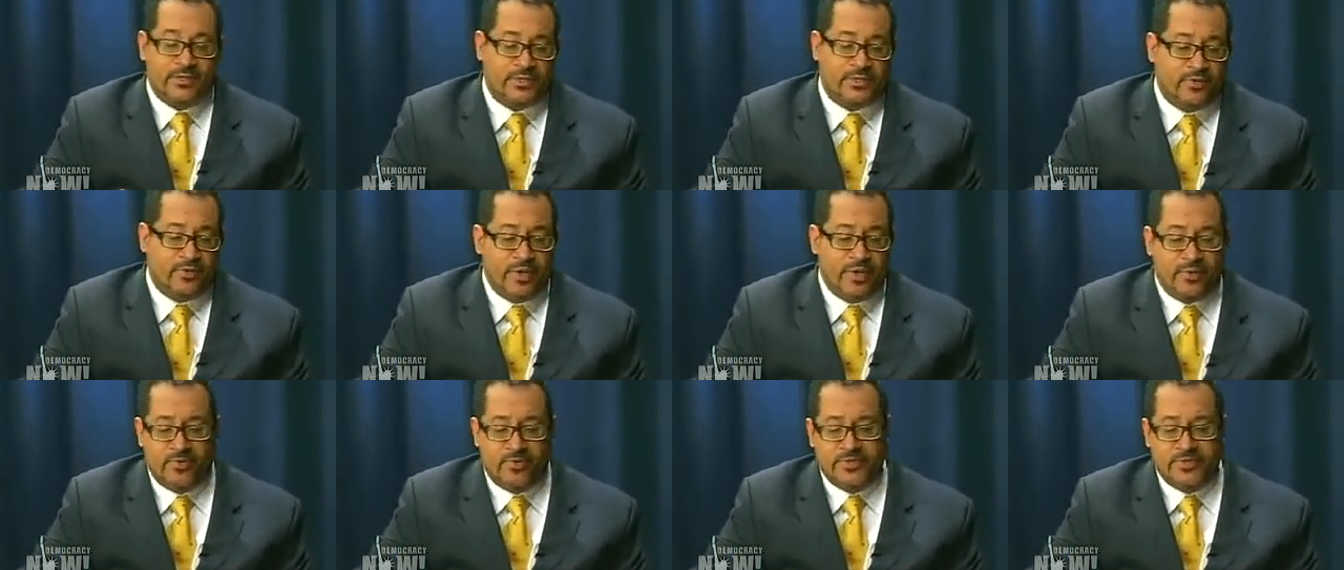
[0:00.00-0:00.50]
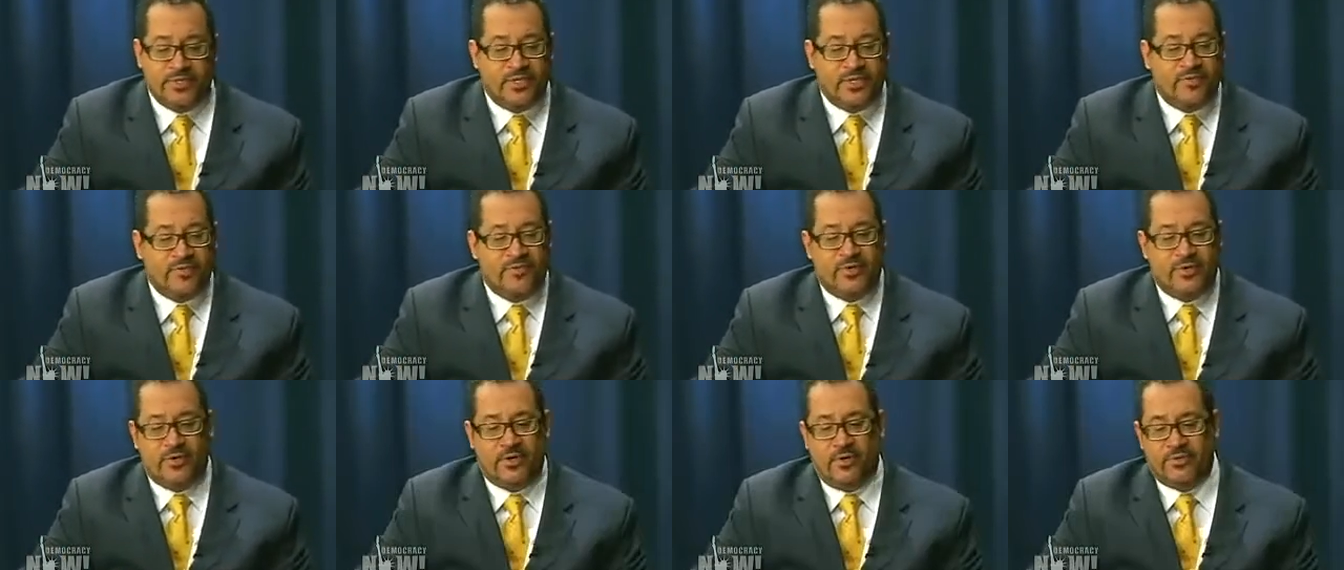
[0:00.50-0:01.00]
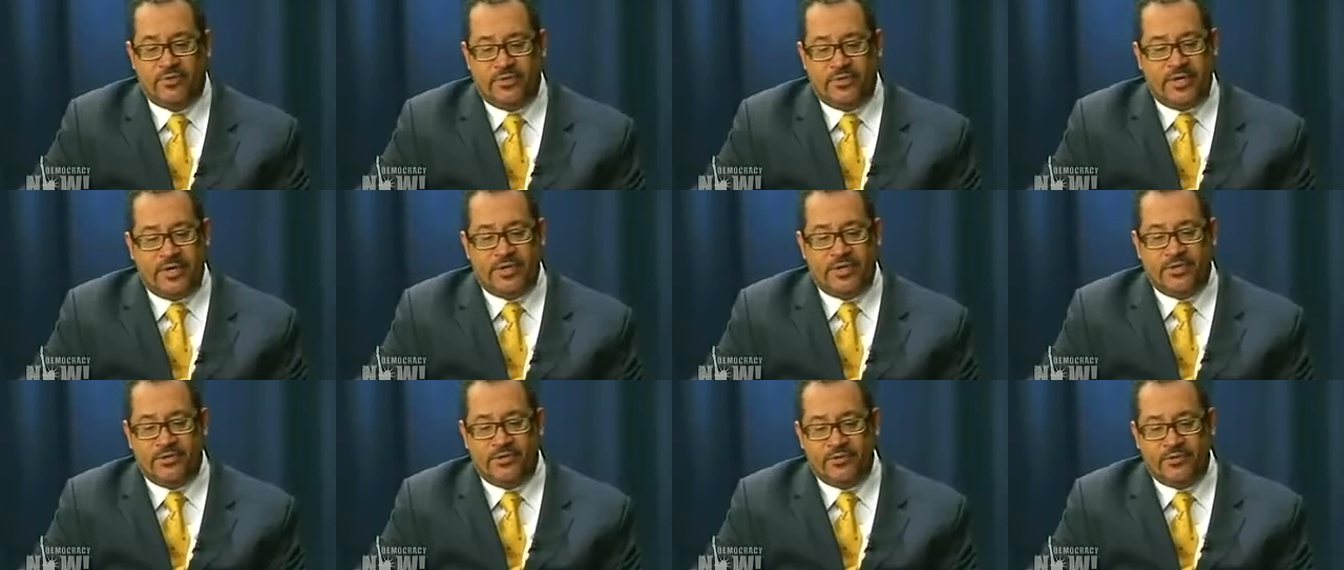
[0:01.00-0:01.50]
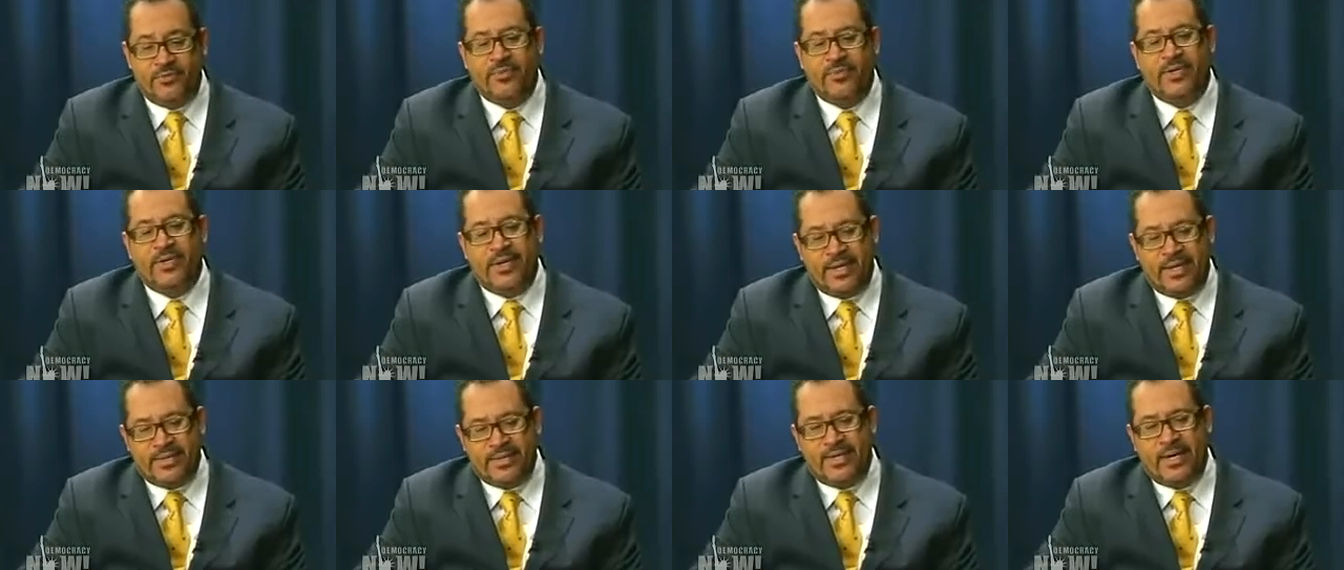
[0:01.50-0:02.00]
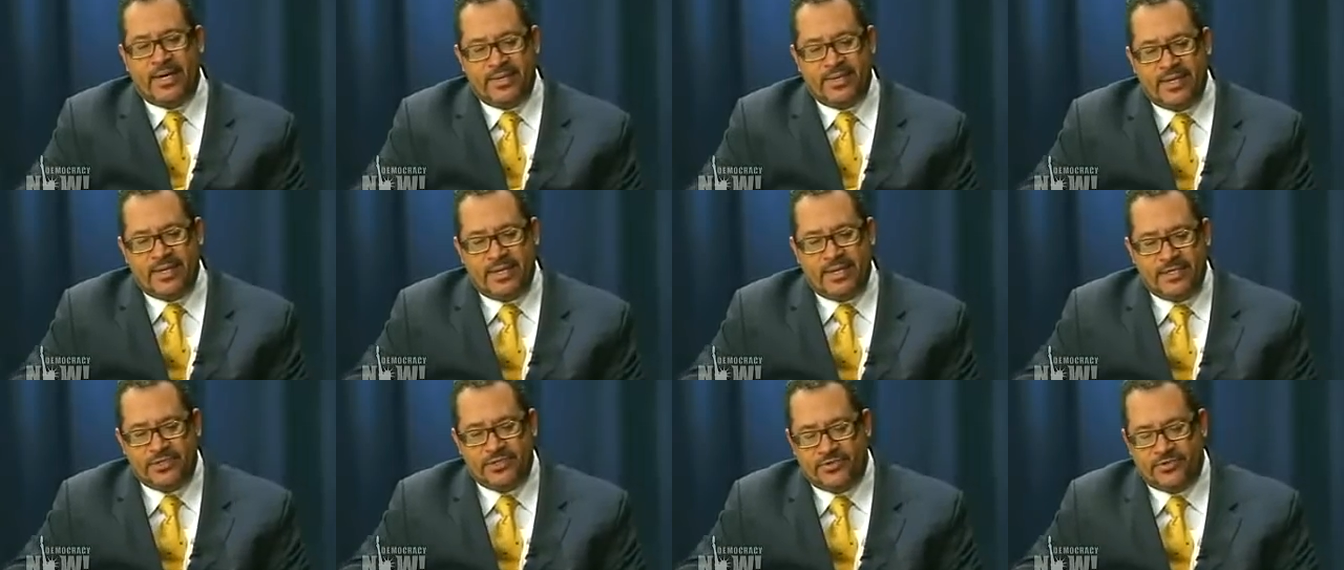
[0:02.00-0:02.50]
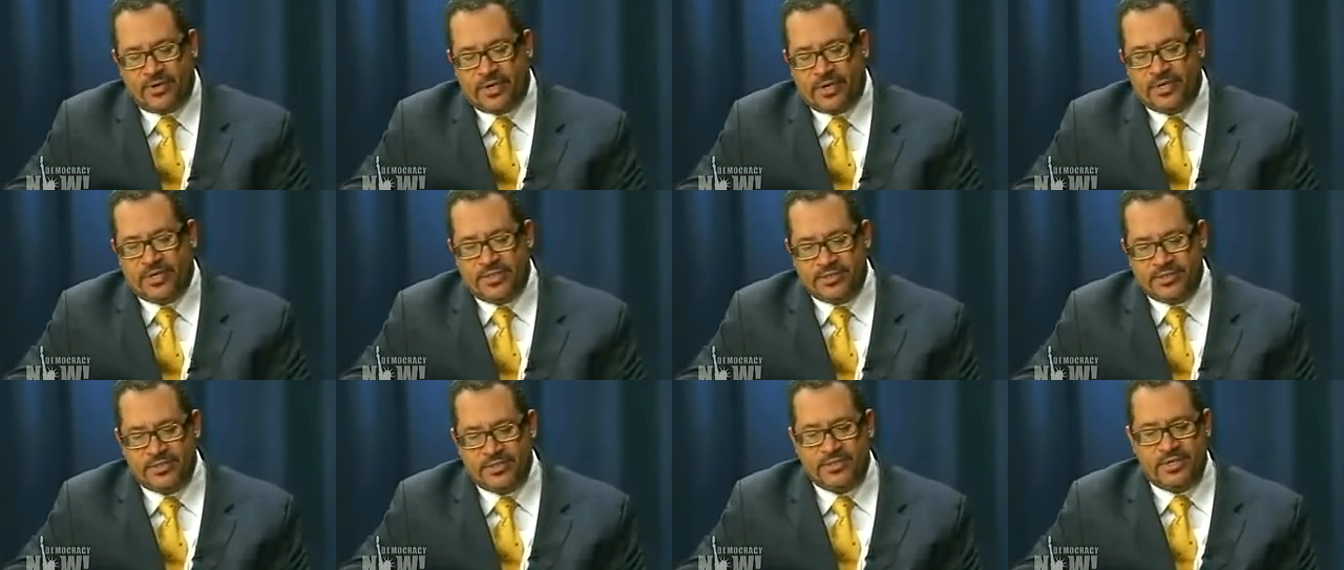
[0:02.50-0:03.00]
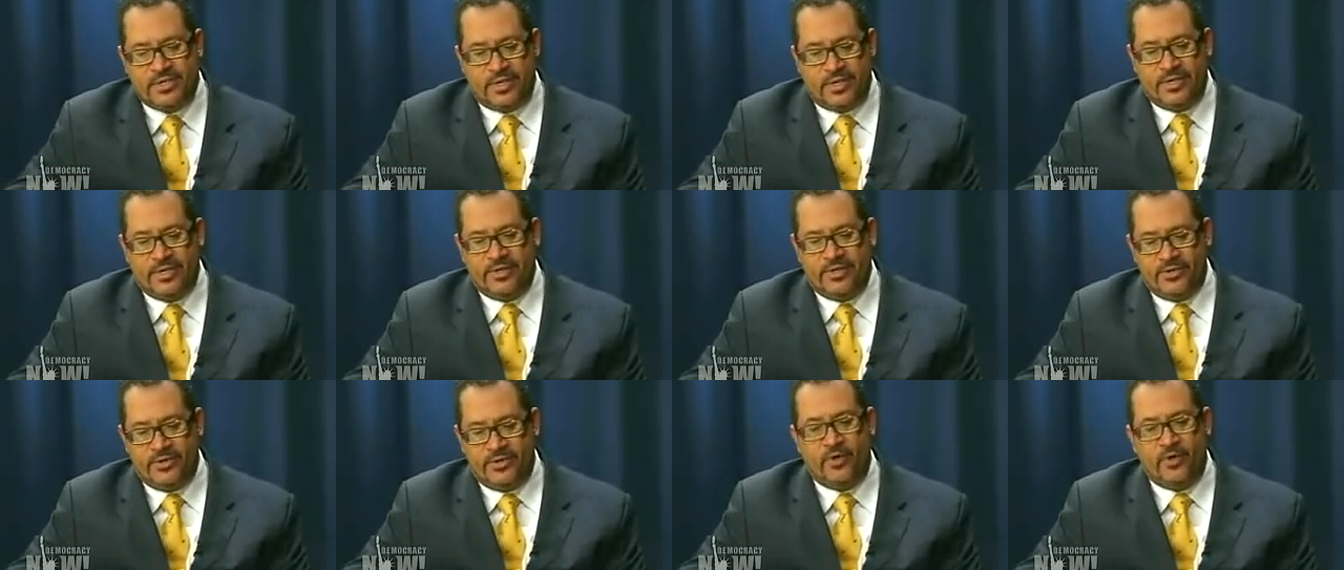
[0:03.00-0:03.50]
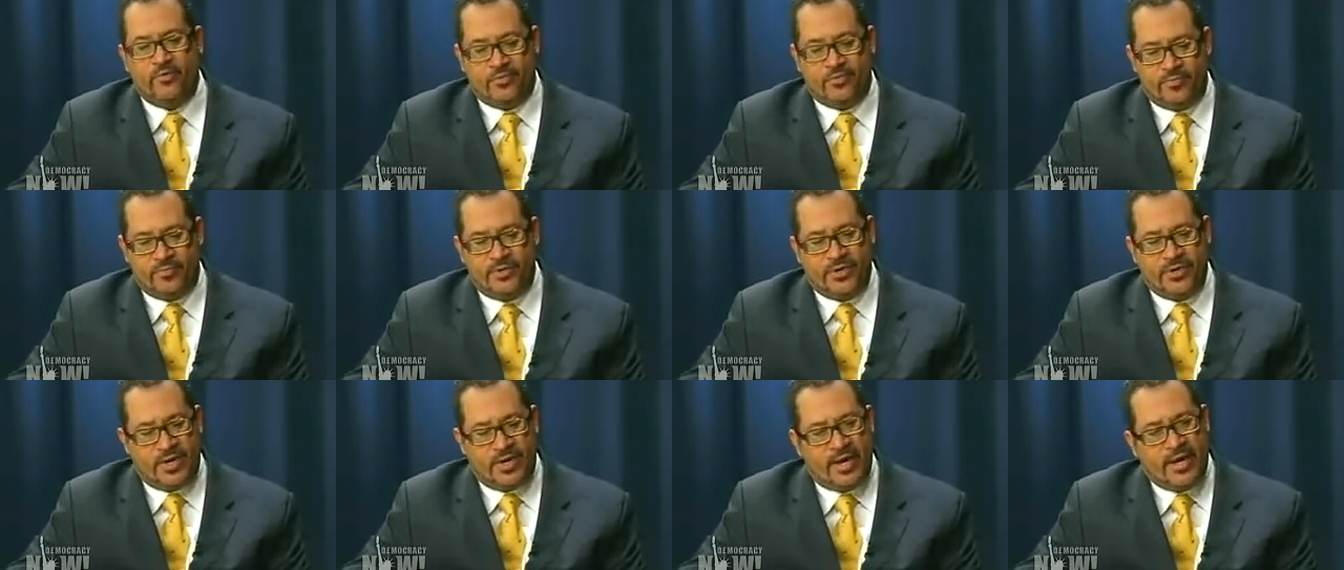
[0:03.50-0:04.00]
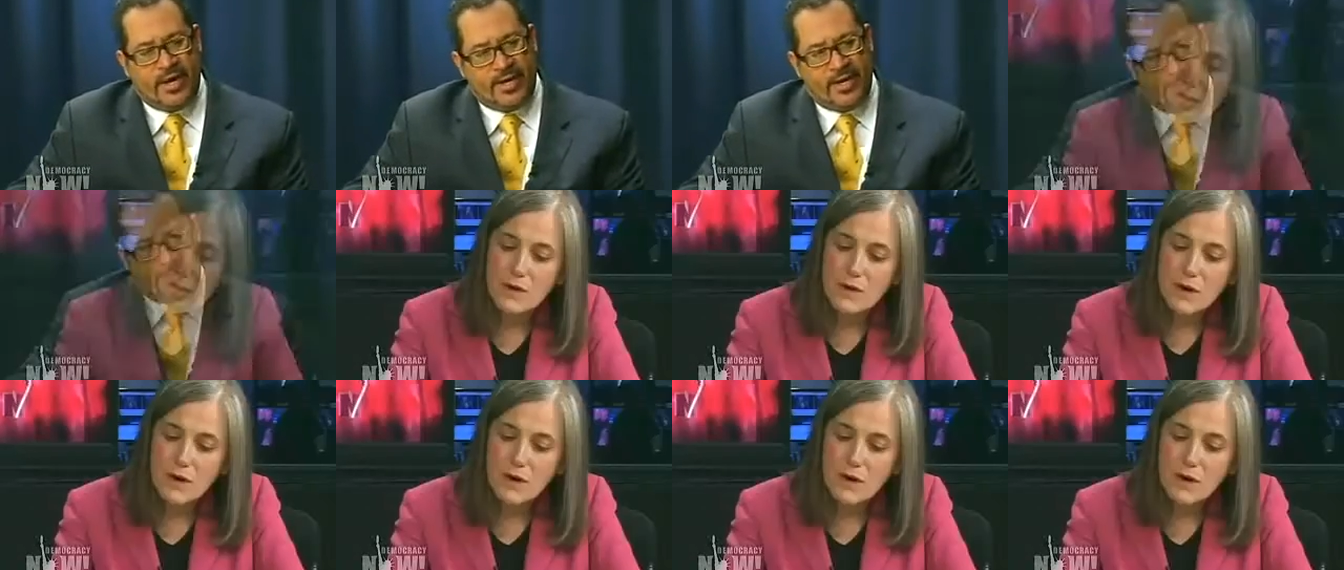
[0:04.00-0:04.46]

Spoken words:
So it was a difficult thing to do, but I think he struck his note pretty high.